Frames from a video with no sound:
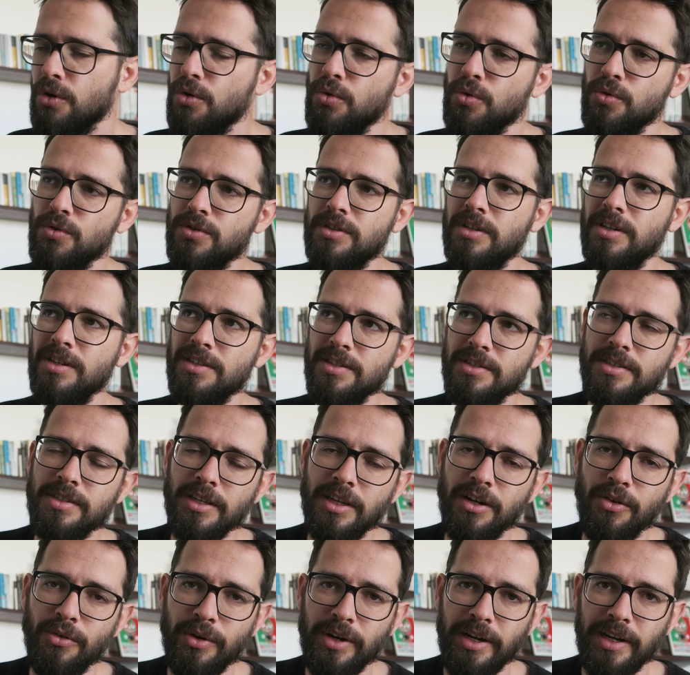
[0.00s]
who's
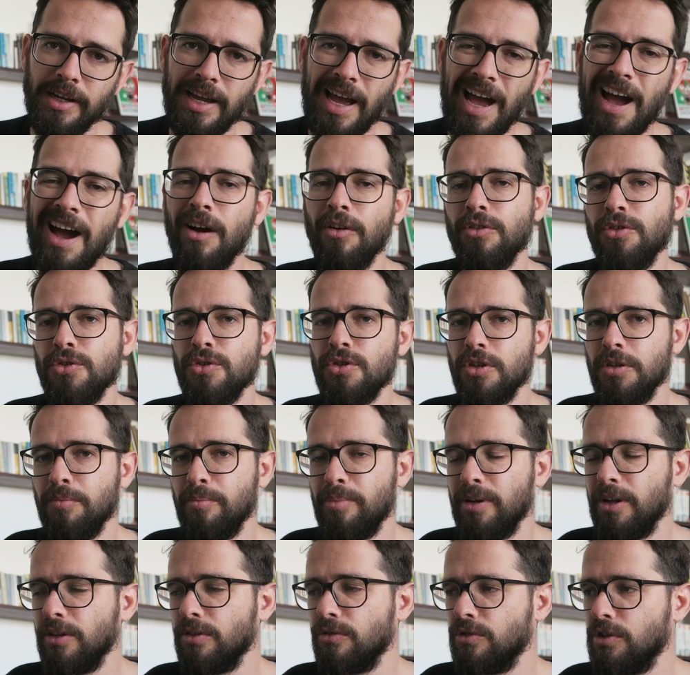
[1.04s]
considering how you should
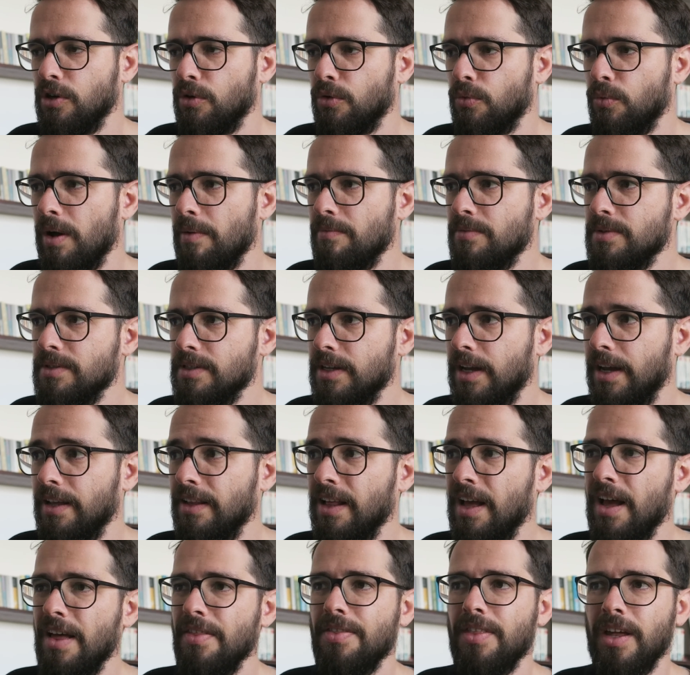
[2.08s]
build your
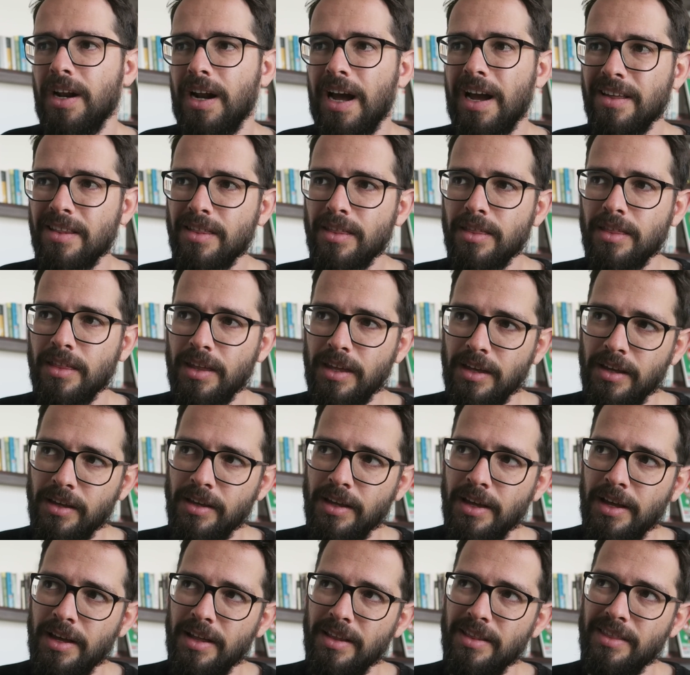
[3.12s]
website, then I
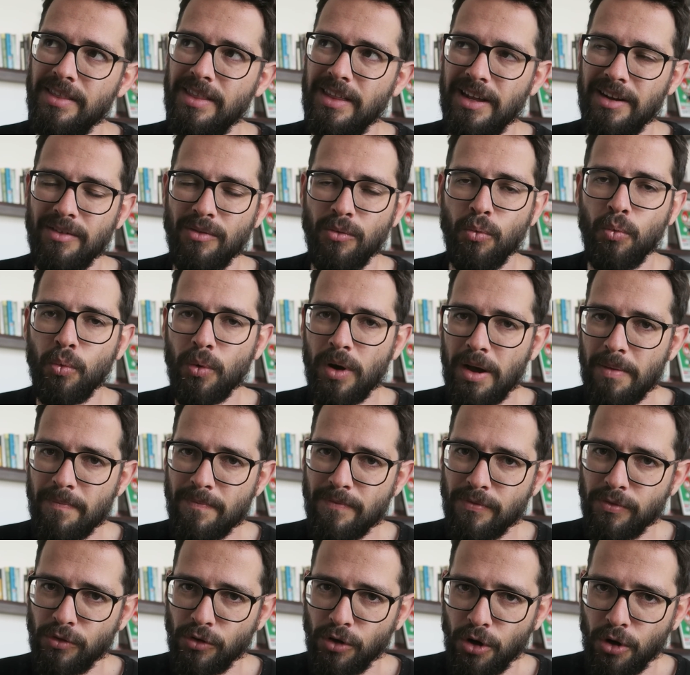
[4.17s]
think that
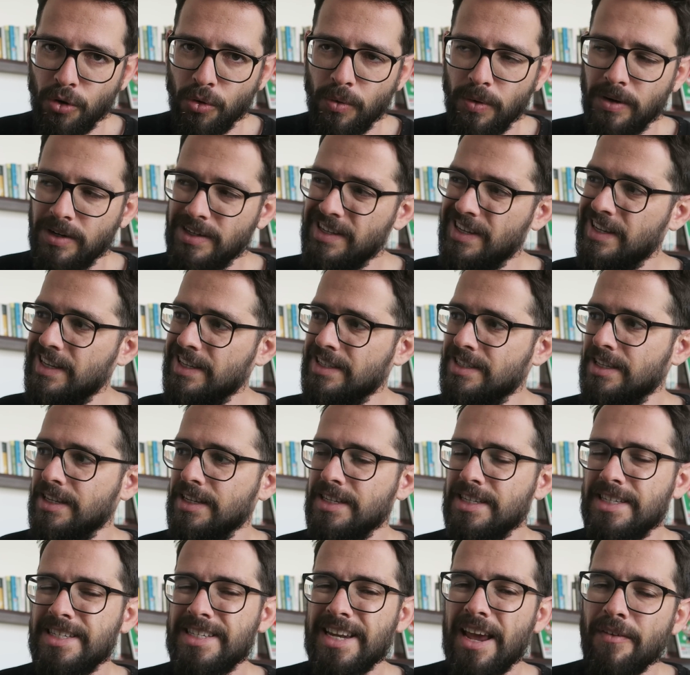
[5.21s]
Webflow is
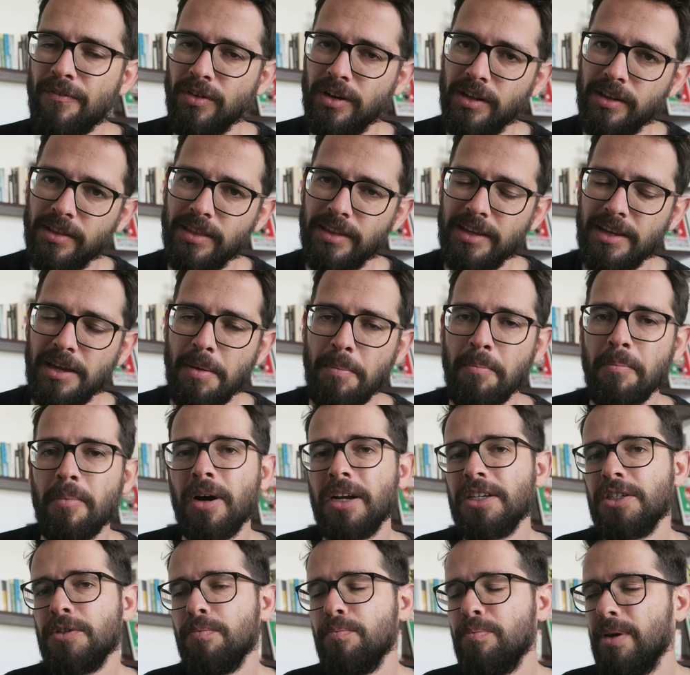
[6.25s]
definitely a
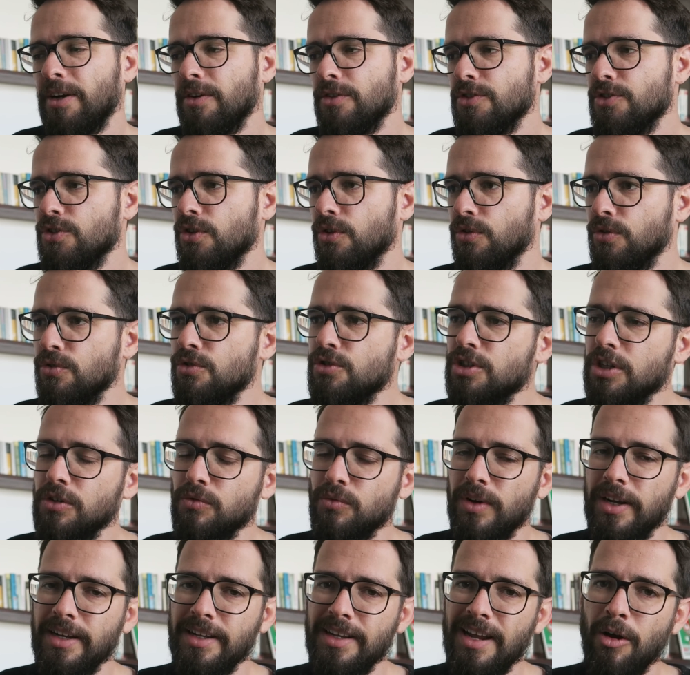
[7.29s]
much better solution
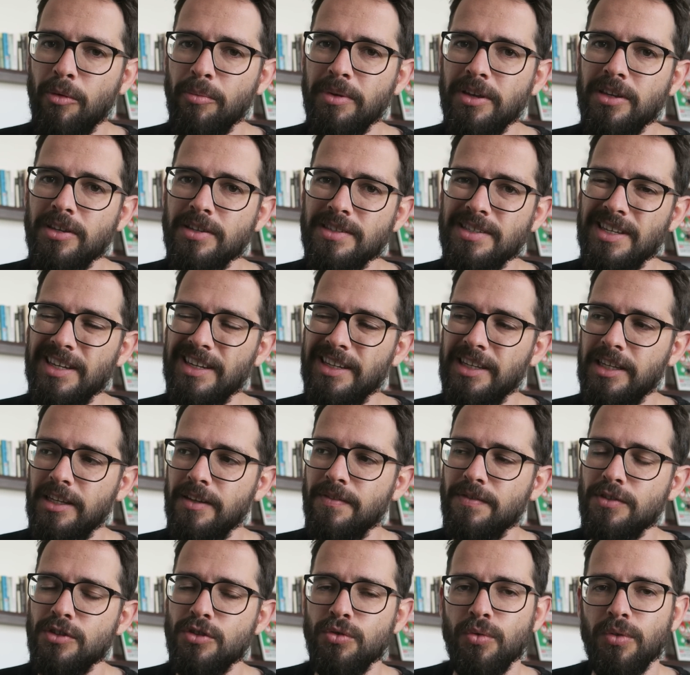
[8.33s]
right now because it
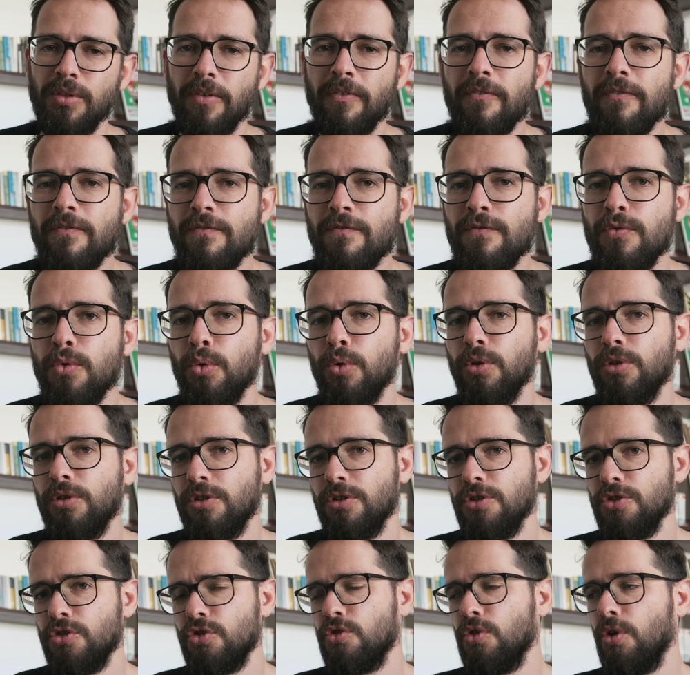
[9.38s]
gives you the full
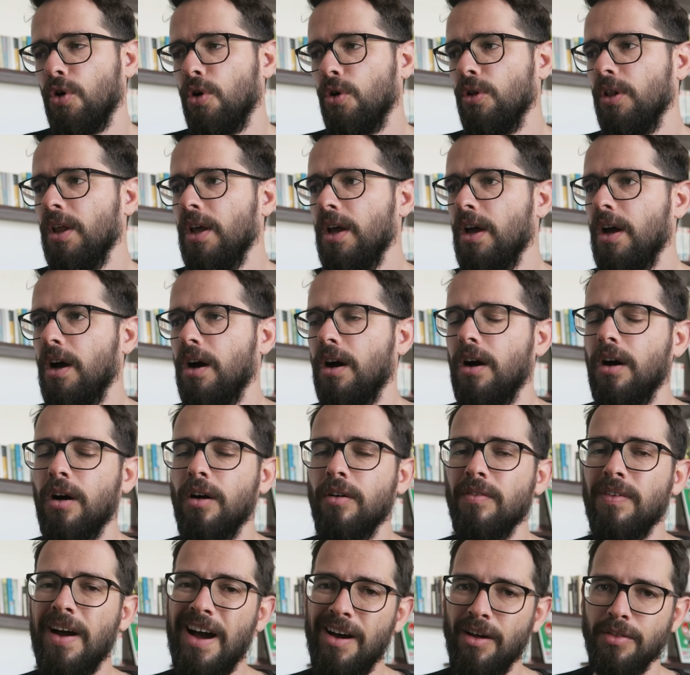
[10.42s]
control
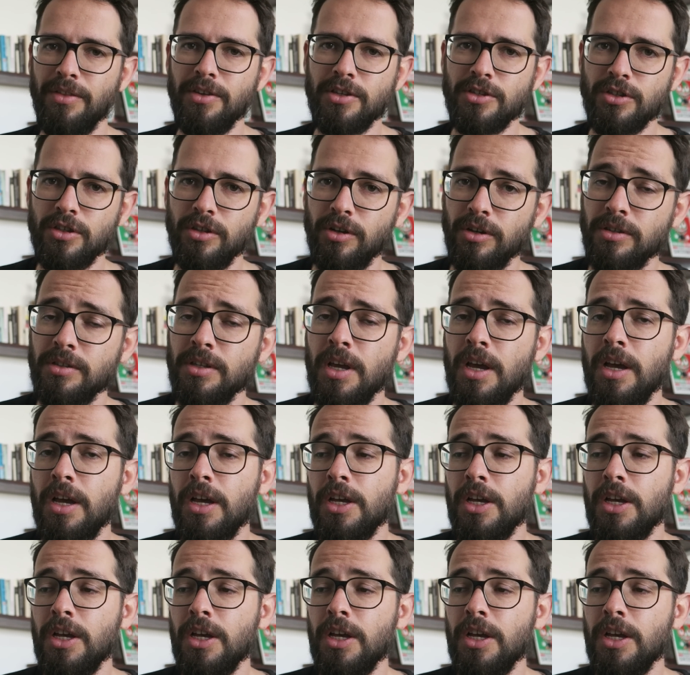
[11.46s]
of how this looks.